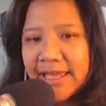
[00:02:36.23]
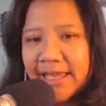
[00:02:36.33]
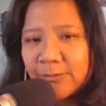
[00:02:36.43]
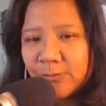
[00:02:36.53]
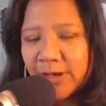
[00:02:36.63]

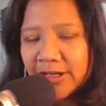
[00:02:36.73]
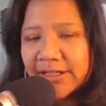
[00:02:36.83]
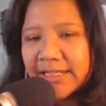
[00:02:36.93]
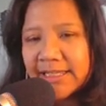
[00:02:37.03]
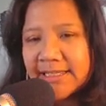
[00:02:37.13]
and where
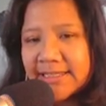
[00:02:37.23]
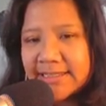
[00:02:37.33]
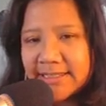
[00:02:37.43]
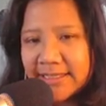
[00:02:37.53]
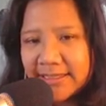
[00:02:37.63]
it
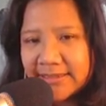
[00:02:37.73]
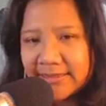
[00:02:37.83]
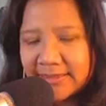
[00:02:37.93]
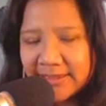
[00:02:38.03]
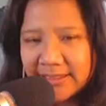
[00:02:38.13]
is
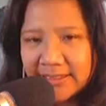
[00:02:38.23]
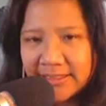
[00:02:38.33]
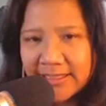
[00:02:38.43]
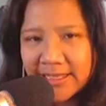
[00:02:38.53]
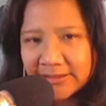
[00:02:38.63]
in
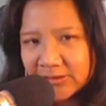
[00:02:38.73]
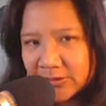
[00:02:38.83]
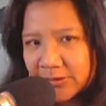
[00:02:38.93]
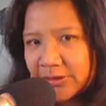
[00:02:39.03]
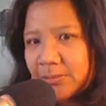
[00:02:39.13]
the
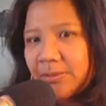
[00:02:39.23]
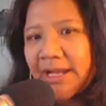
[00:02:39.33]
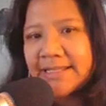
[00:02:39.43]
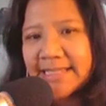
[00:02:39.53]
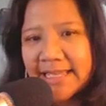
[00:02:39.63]
editorial
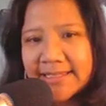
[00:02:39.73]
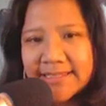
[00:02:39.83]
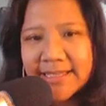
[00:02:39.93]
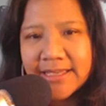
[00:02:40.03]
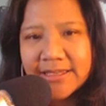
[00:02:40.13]
process.